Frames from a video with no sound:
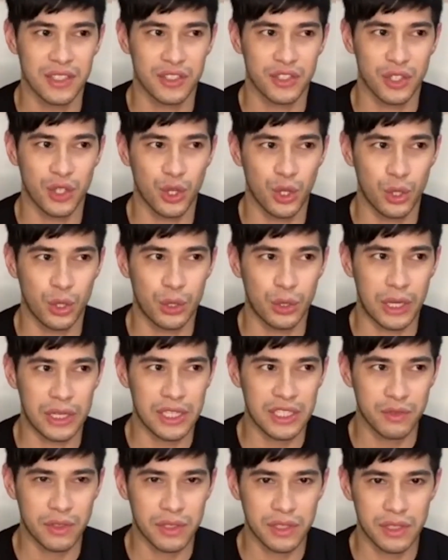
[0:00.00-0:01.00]
So
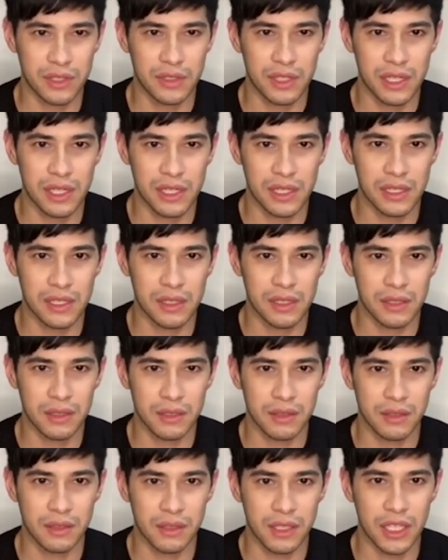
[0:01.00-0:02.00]
I just want to
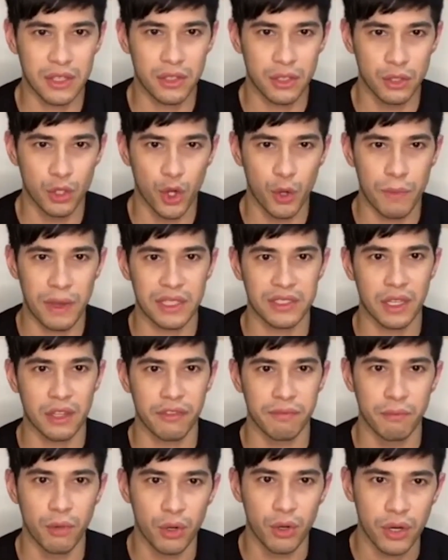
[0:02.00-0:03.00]
really get to know
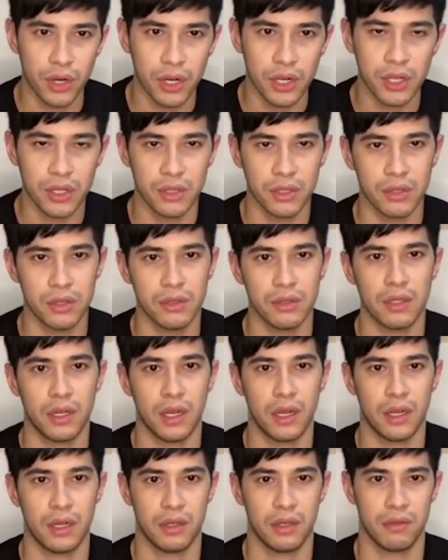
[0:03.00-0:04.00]
myself more, you know,
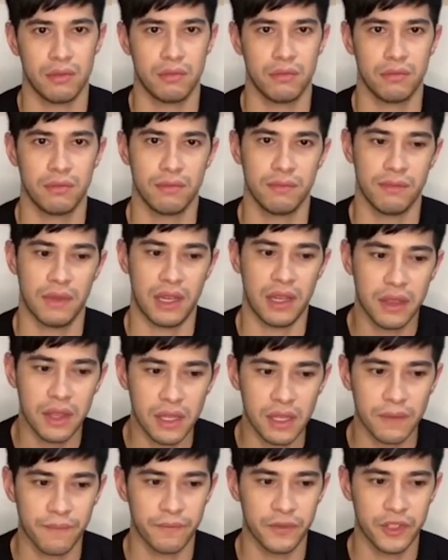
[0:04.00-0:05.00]
um, I
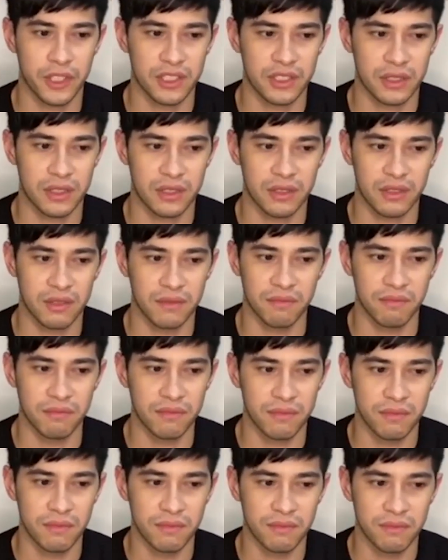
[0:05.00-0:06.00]
think just
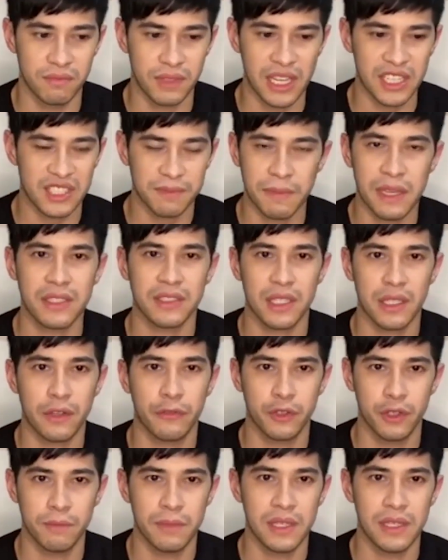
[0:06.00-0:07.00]
test
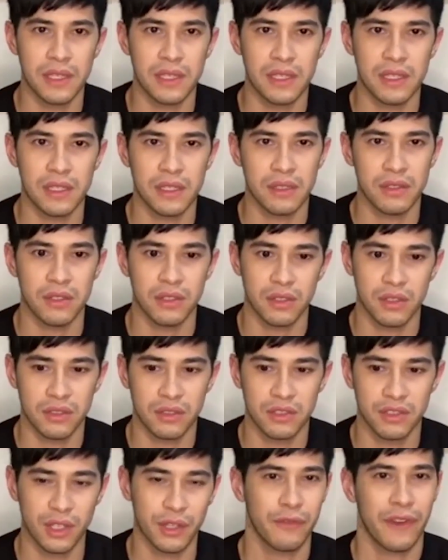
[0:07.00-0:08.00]
myself to be, you know,
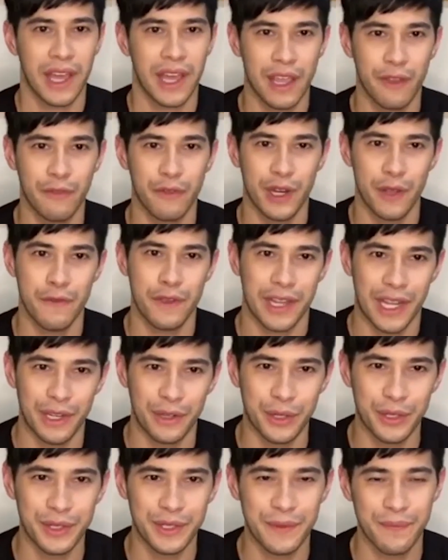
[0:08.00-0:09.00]
survive living
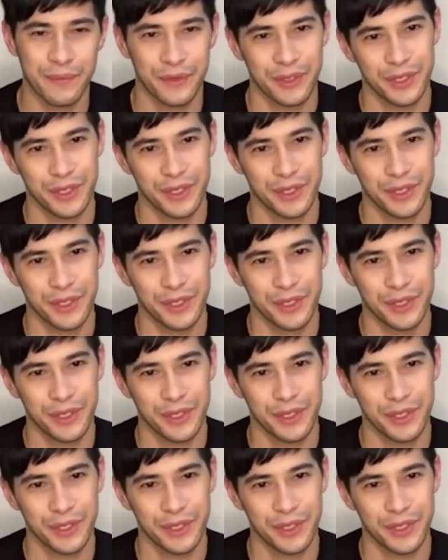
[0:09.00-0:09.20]
alone.